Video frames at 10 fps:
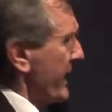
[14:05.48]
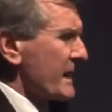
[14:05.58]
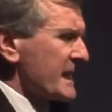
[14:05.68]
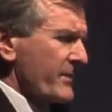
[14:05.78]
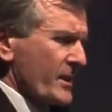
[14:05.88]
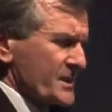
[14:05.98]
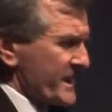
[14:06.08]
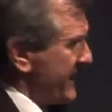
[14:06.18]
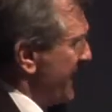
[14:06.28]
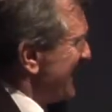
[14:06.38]
that'll give us
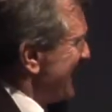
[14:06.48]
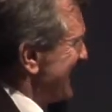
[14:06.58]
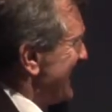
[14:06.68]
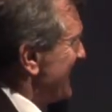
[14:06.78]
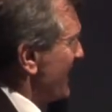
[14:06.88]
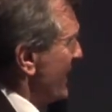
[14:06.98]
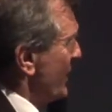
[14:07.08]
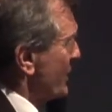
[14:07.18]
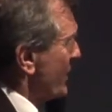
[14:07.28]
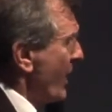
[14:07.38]
then this
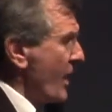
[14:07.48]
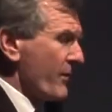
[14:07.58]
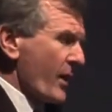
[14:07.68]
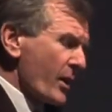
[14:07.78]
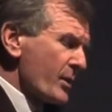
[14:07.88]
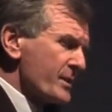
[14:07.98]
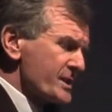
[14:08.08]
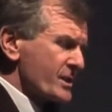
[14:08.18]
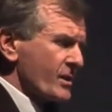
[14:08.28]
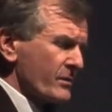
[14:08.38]
indication of how
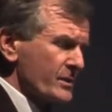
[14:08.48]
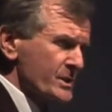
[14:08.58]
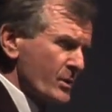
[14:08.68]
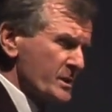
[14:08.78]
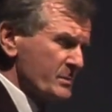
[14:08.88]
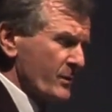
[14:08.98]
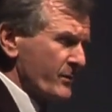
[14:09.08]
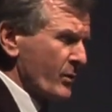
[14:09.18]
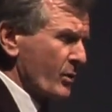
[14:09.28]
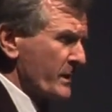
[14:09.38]
this cover zone is
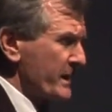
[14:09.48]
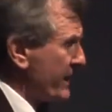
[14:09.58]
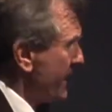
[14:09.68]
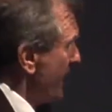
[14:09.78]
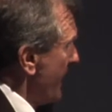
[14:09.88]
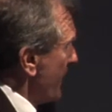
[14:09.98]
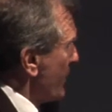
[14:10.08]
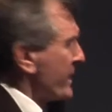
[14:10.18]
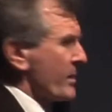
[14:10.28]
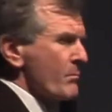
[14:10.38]
performing. And
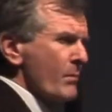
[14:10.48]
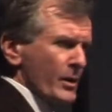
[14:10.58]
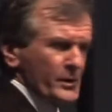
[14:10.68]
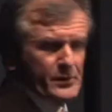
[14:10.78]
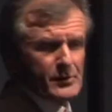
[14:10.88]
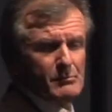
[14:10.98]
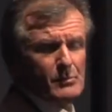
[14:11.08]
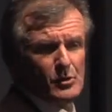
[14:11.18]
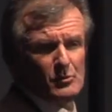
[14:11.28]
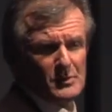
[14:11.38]
we can monitor the
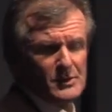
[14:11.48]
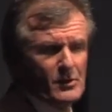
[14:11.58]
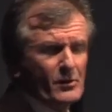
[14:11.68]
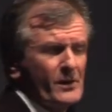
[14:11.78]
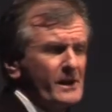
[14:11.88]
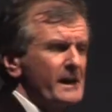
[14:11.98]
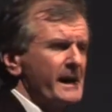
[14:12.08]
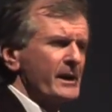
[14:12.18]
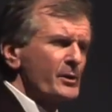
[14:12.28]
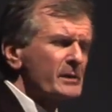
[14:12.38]
movement of
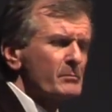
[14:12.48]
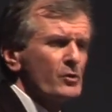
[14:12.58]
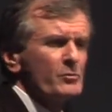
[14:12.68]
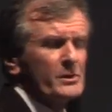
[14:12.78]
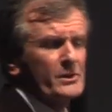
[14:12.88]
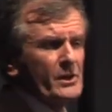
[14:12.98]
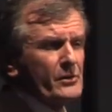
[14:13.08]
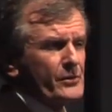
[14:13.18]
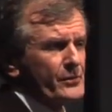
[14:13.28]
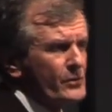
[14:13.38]
ionic
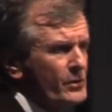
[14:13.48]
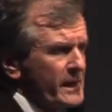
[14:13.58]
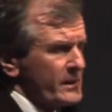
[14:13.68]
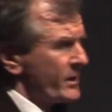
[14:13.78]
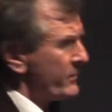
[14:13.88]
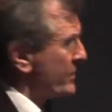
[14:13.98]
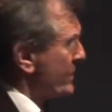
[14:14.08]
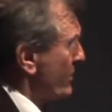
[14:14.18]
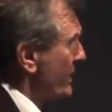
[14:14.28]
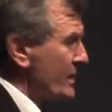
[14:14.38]
movement through that cover
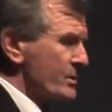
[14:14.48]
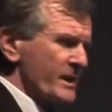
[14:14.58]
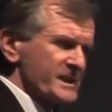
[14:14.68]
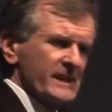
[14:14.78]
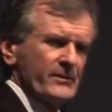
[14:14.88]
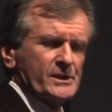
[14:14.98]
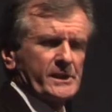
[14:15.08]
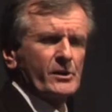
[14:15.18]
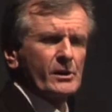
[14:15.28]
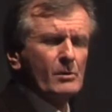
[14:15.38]
zone. So that's given us
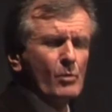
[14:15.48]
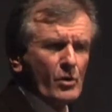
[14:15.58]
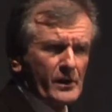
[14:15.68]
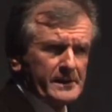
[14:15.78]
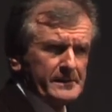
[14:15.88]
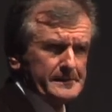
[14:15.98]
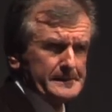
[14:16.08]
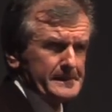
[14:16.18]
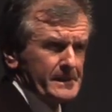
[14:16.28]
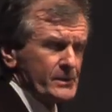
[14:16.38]
an early warning.
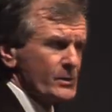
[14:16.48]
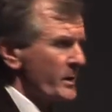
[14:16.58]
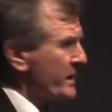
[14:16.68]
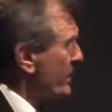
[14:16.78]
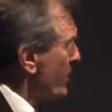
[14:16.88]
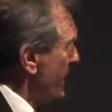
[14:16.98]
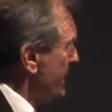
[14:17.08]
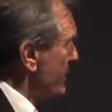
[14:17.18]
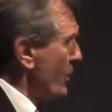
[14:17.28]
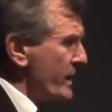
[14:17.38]
So we can go
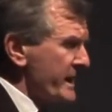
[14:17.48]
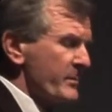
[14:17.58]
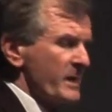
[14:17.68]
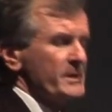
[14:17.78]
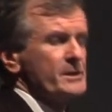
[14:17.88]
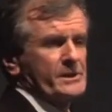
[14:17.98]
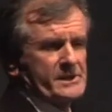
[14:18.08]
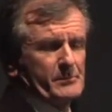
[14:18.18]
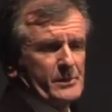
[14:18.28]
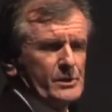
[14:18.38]
in and maybe just
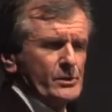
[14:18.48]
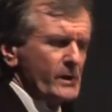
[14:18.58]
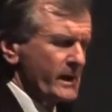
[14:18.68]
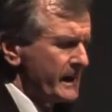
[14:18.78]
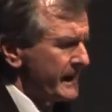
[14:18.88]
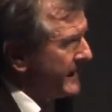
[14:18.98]
simply do a